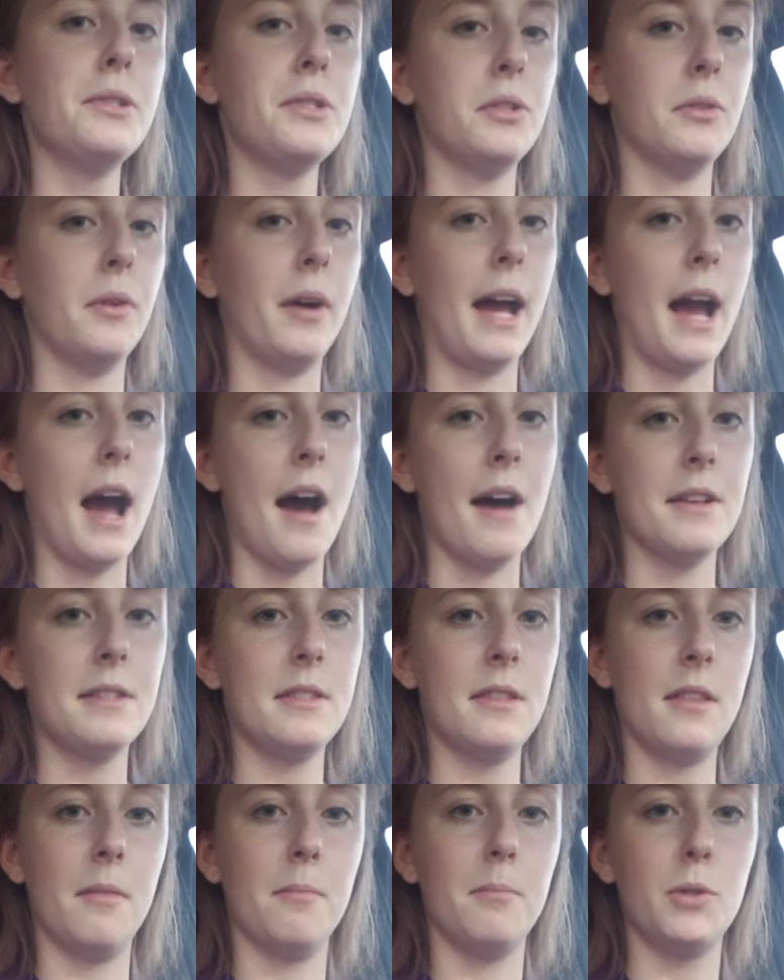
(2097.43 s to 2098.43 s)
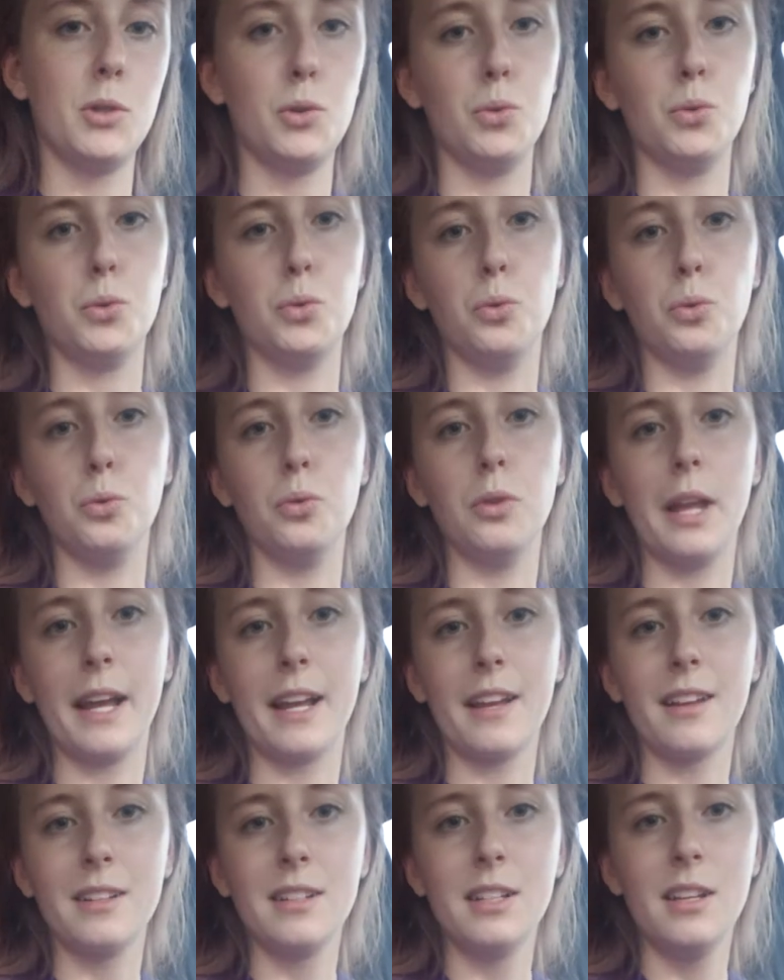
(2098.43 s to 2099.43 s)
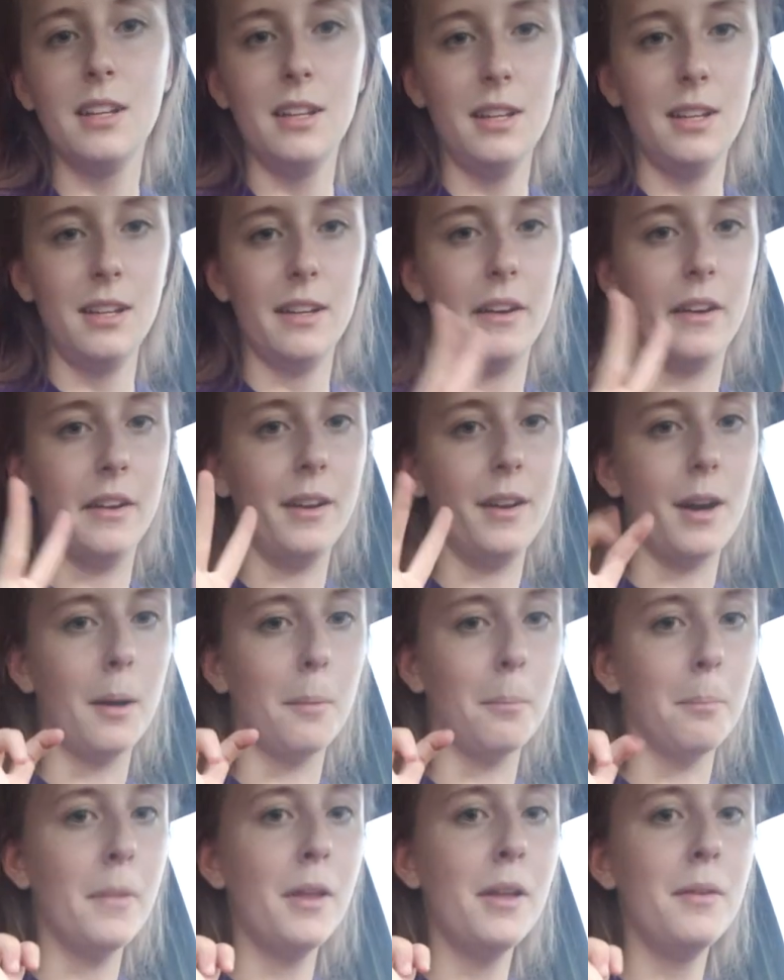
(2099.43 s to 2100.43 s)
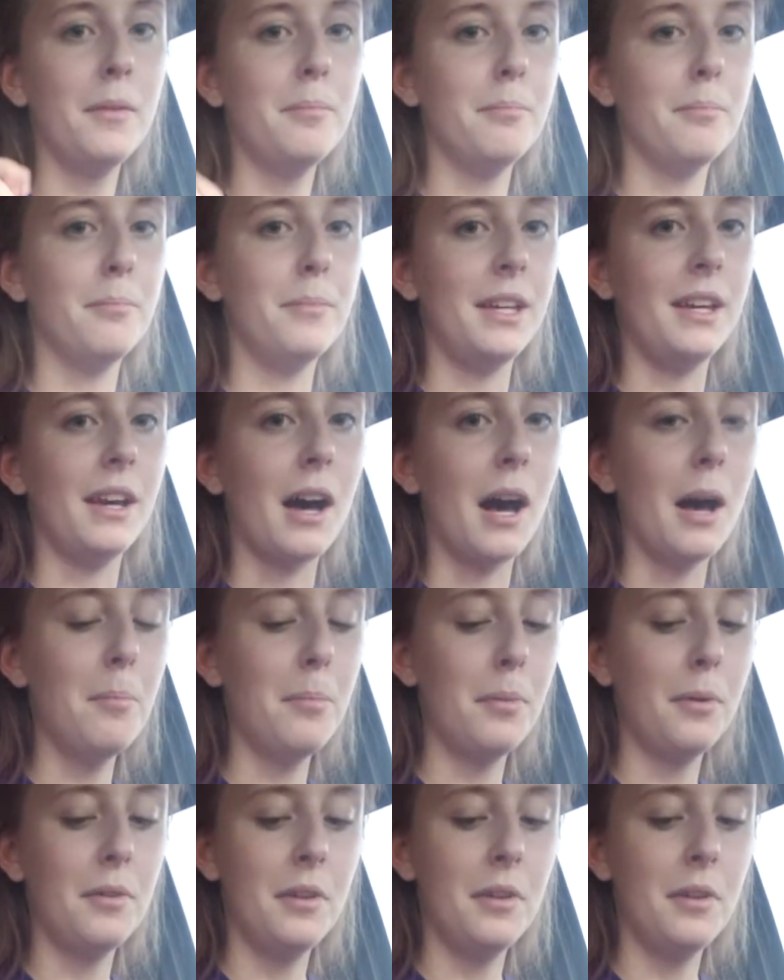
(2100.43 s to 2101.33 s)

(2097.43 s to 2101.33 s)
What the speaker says: So I asked them to like numb me up,